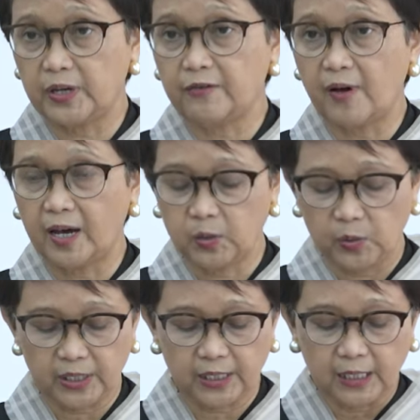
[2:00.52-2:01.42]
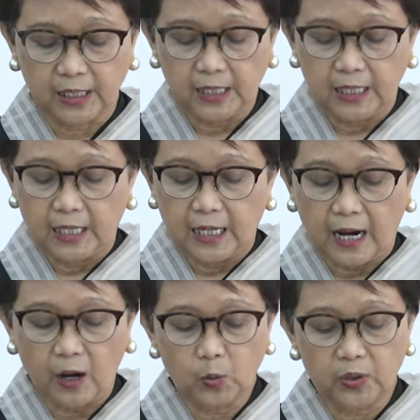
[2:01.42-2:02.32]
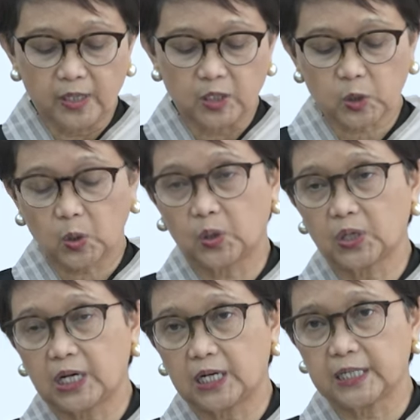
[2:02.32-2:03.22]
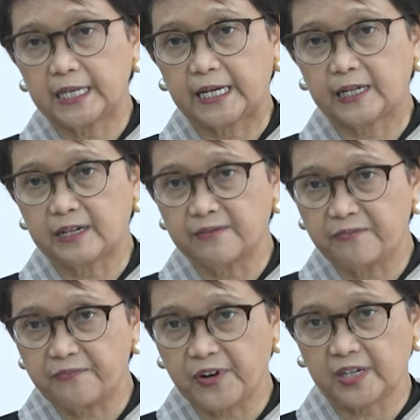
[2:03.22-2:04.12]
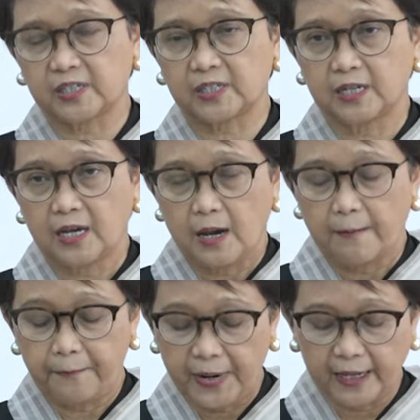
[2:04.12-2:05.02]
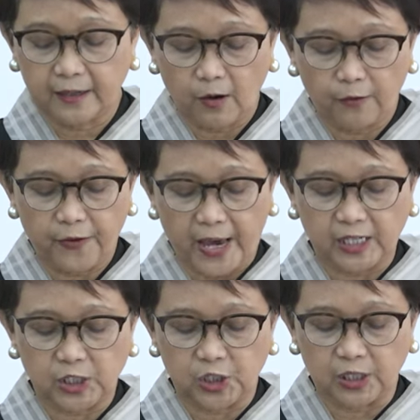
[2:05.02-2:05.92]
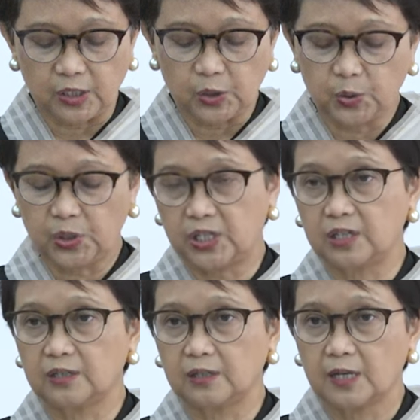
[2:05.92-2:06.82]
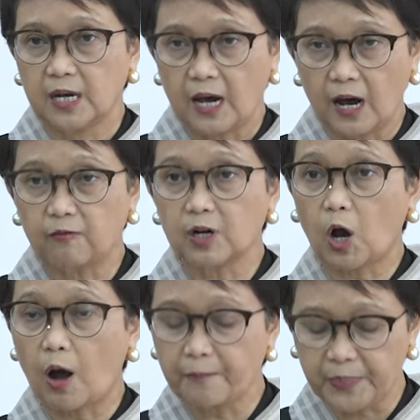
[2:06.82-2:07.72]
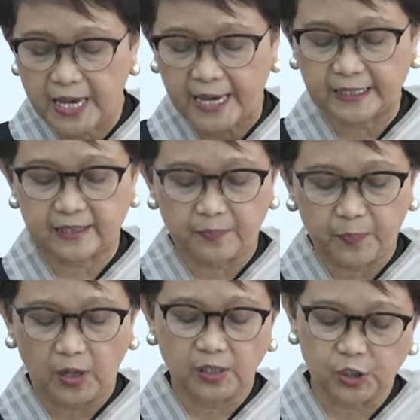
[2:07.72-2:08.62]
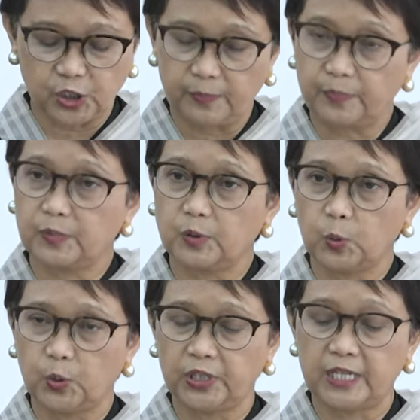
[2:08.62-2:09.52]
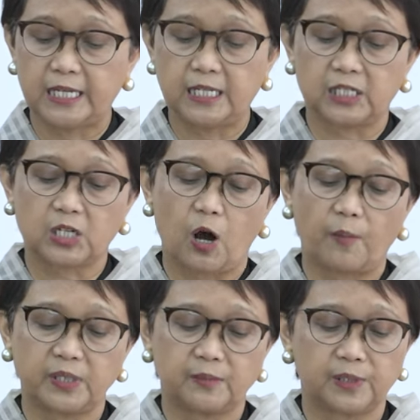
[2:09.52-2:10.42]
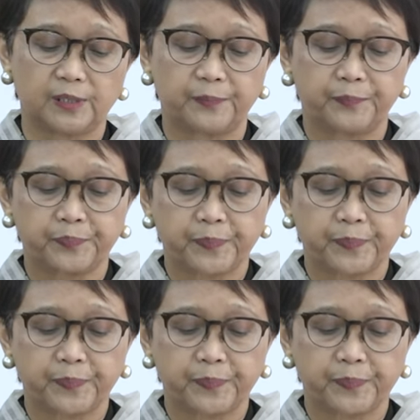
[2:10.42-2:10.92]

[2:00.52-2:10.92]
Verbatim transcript: to evaluate our scorecard and refresh plan of action to gear our comprehensive partnership toward this commitment.